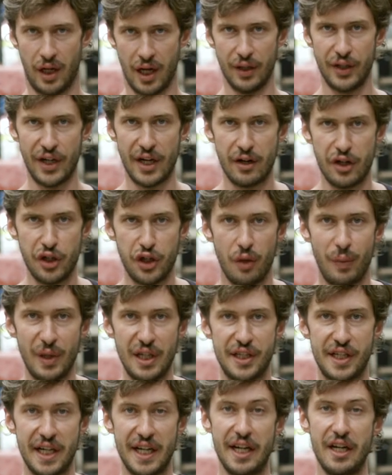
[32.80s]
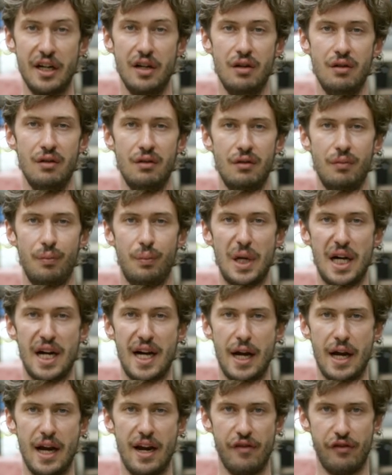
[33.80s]
Caldera should be seen
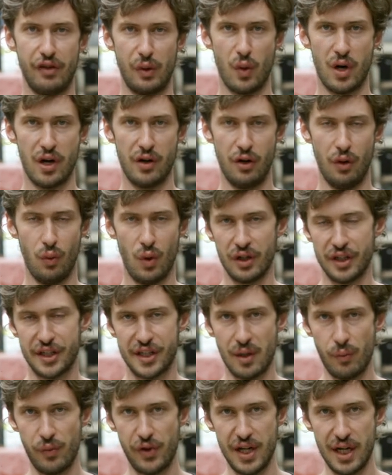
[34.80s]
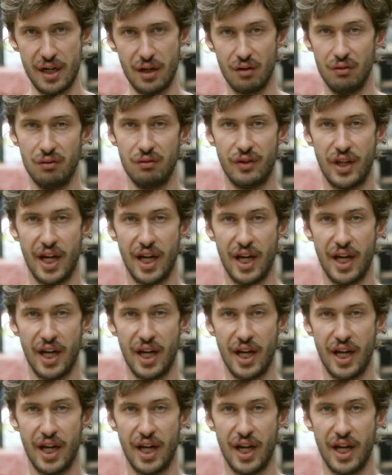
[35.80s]
by everyone who wants something